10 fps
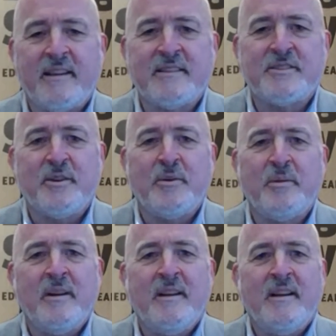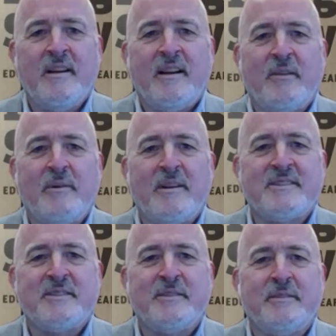And so I
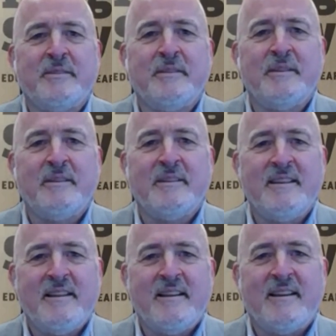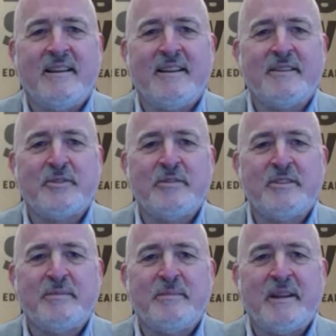want to uh, turn
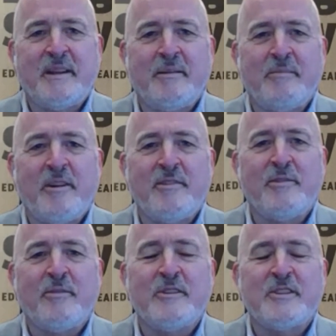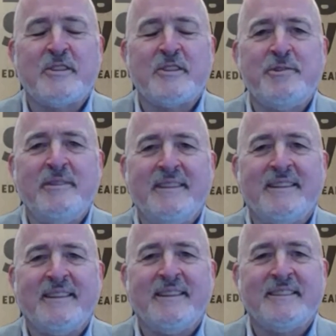to my brother Lawrence Mitchell
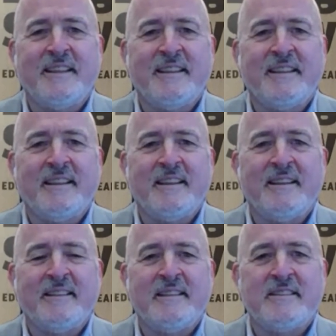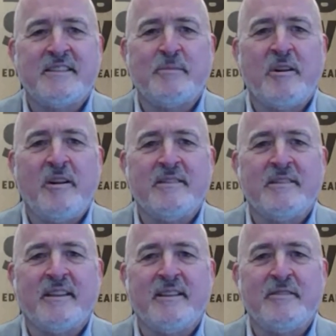and say, uh, Tom
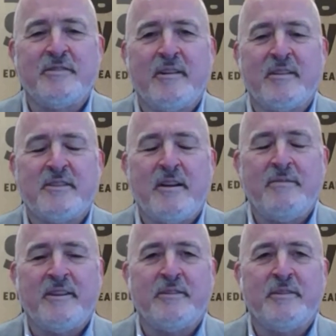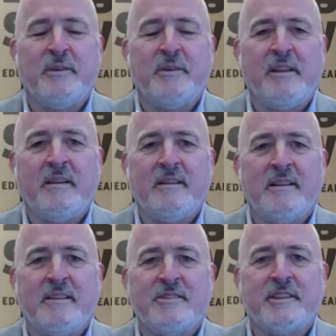Cotton, can you start us off in a good way,
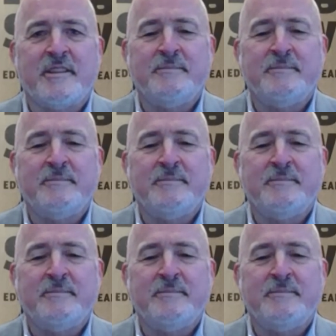Mitchell?